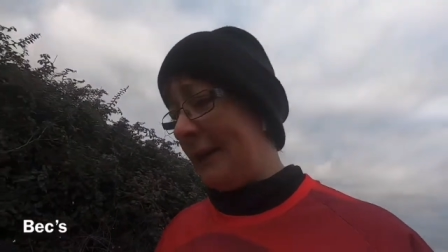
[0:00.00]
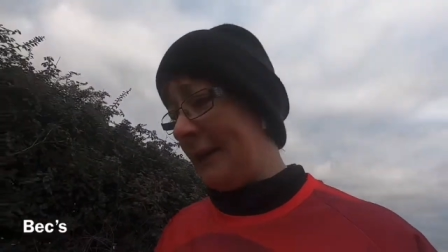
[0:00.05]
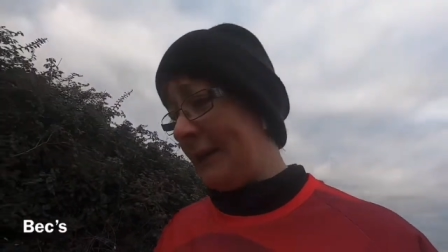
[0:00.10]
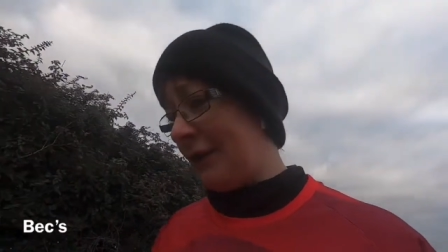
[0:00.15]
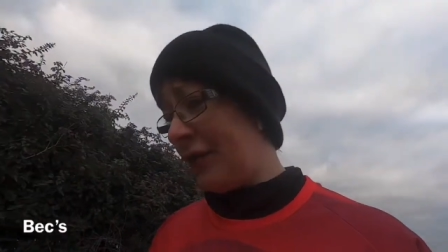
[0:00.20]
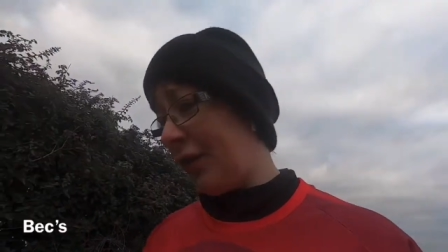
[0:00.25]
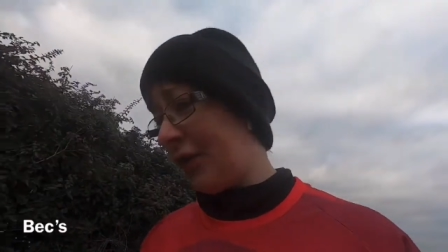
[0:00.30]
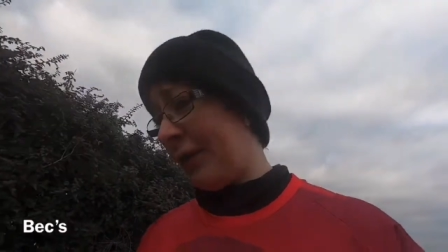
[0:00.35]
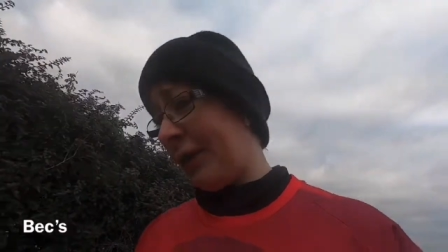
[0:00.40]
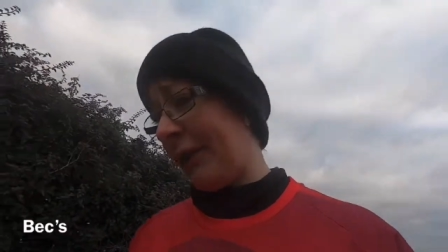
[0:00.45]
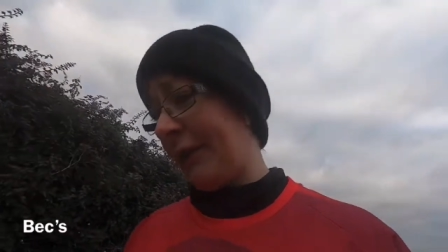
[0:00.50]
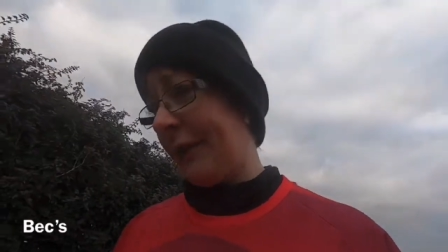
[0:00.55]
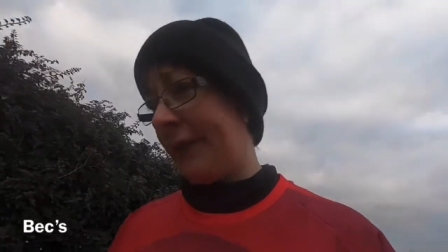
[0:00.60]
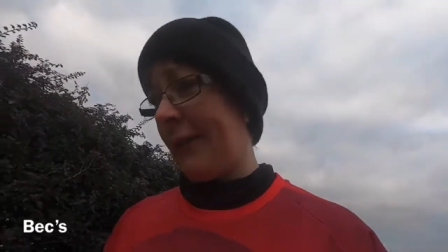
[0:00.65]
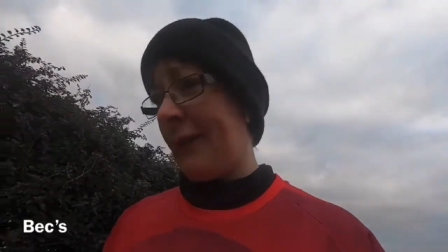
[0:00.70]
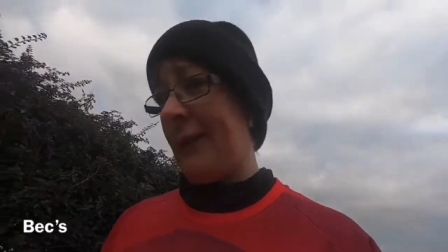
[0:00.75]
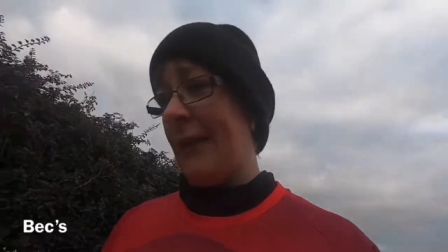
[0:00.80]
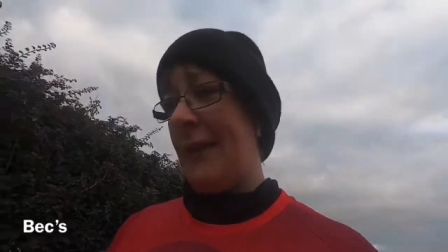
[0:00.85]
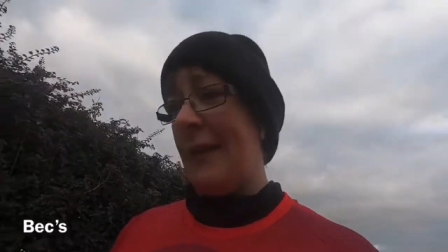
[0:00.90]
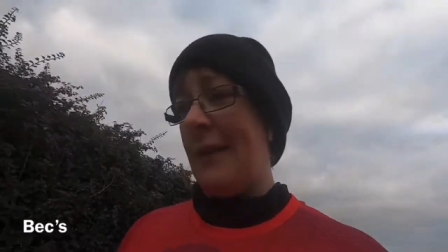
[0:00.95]
joggers,
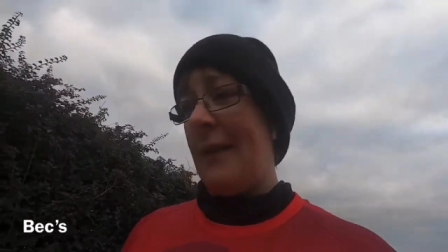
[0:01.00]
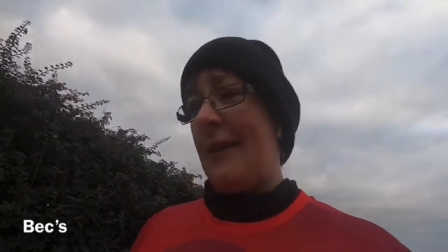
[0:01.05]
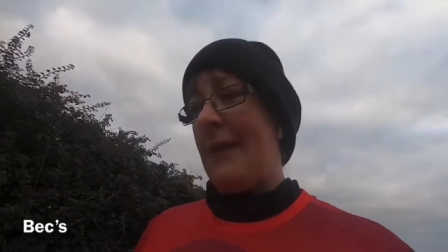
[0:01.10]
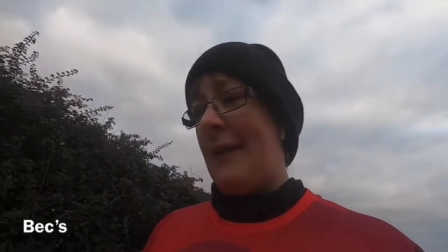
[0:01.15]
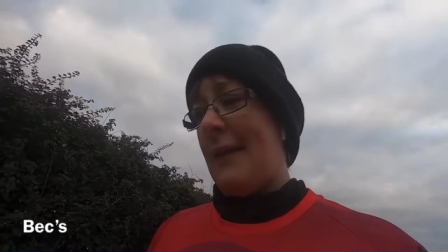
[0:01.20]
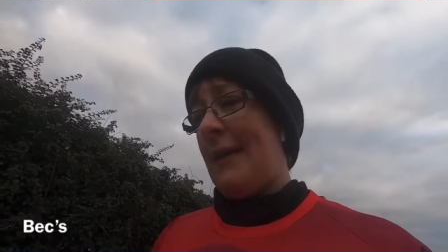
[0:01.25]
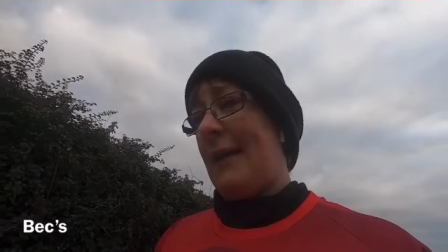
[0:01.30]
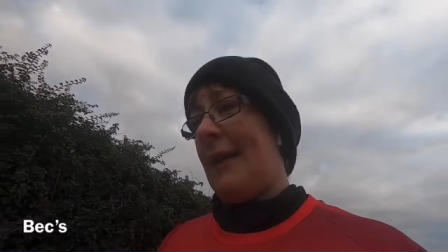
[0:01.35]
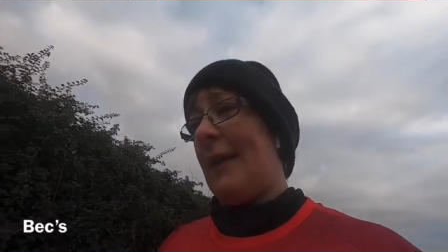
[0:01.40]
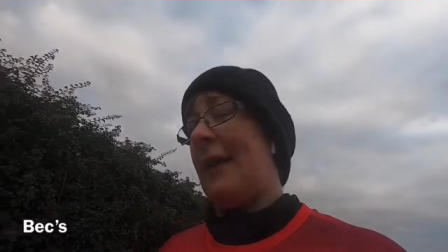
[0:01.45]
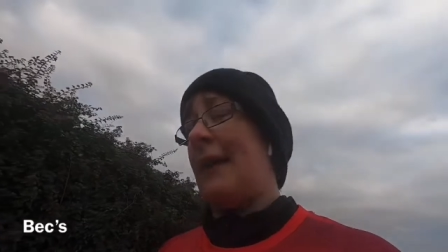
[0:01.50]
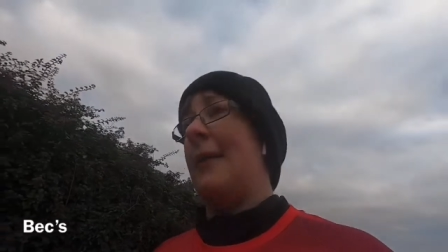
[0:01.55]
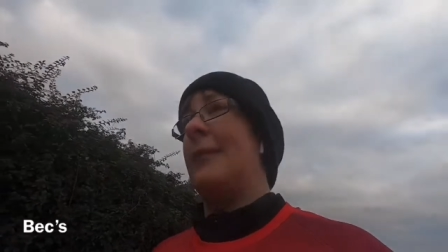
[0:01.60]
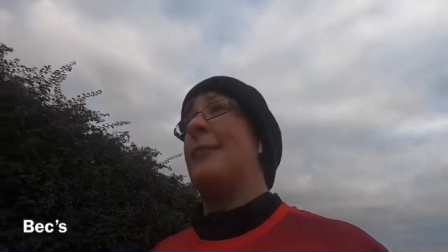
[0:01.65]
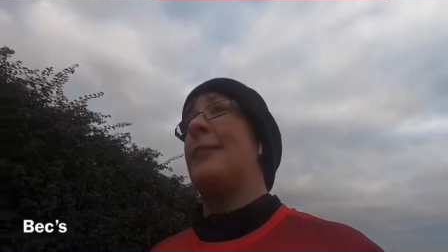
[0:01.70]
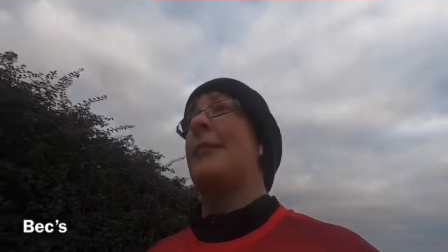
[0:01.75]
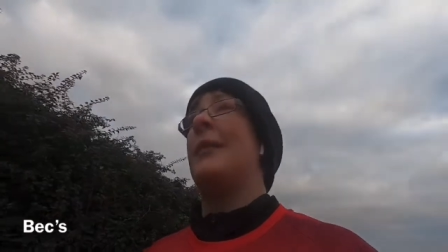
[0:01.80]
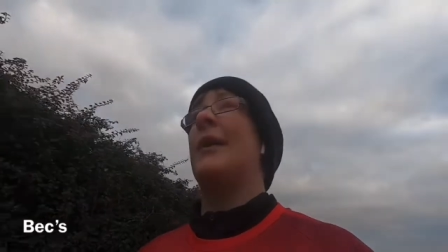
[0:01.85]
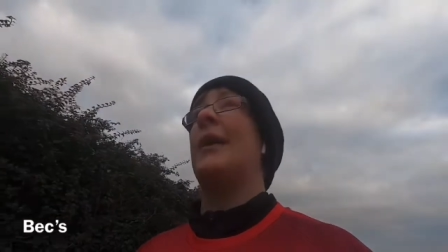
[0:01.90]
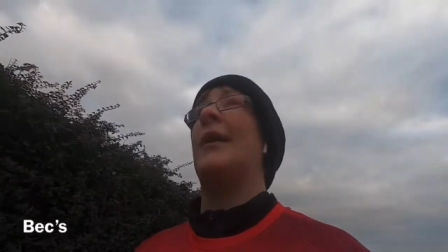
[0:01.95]

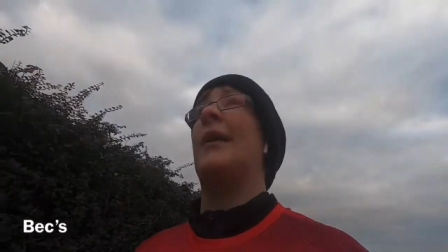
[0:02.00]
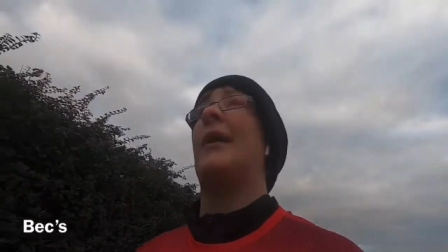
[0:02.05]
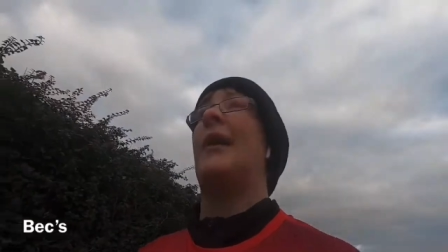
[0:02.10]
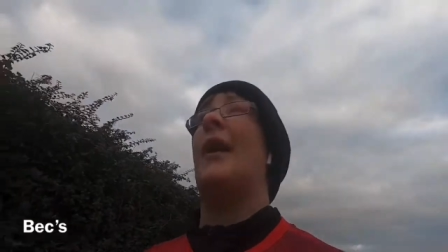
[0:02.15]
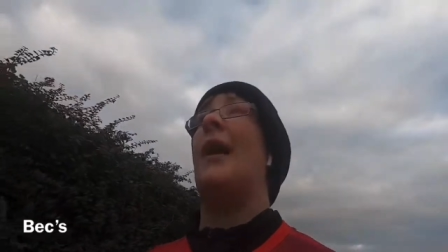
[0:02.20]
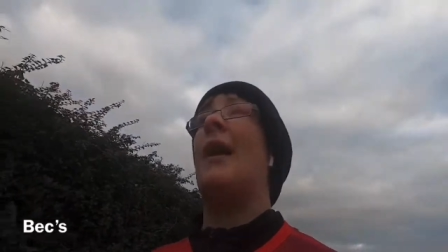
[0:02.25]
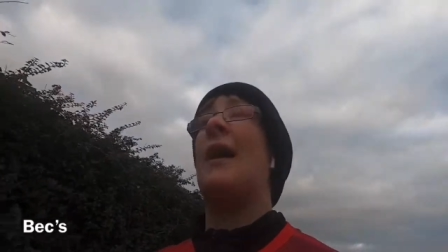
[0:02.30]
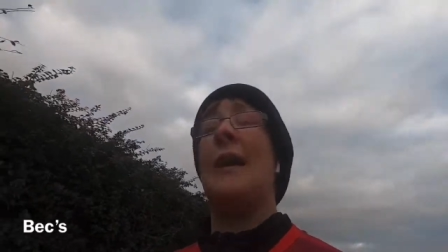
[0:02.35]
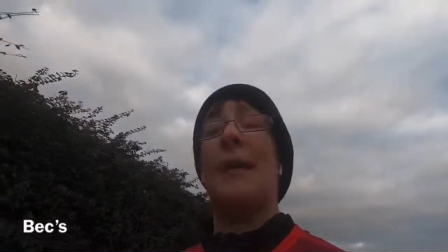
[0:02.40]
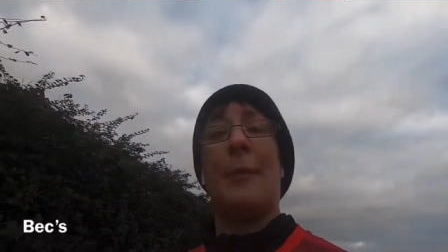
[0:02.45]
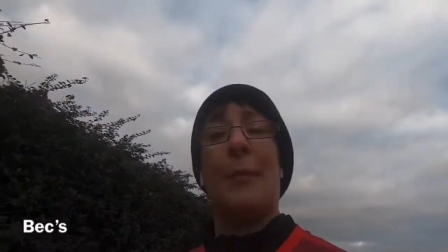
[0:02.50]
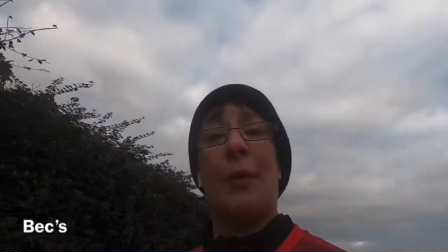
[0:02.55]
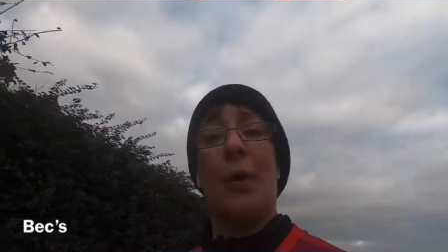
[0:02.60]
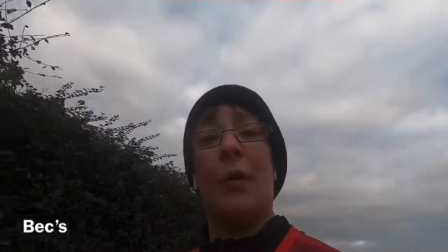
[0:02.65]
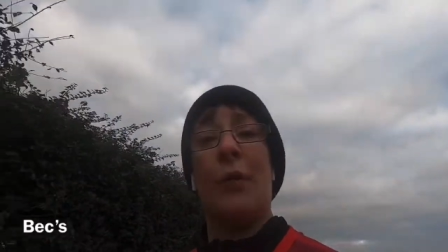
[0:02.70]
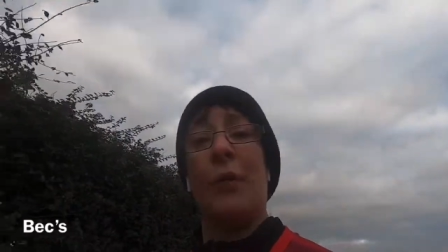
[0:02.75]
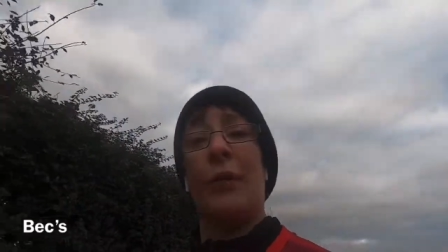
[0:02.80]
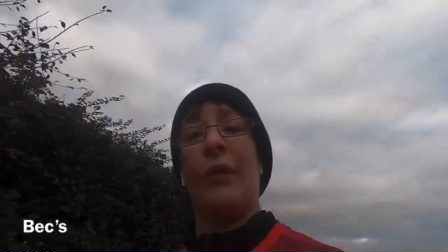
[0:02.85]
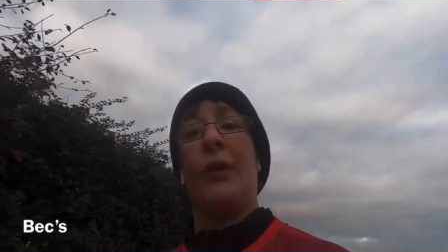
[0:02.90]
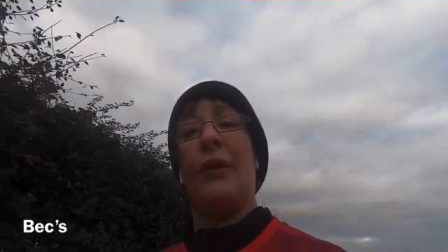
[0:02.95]
um, I am
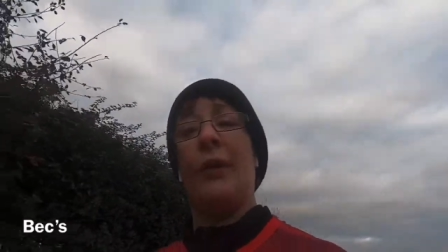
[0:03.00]
on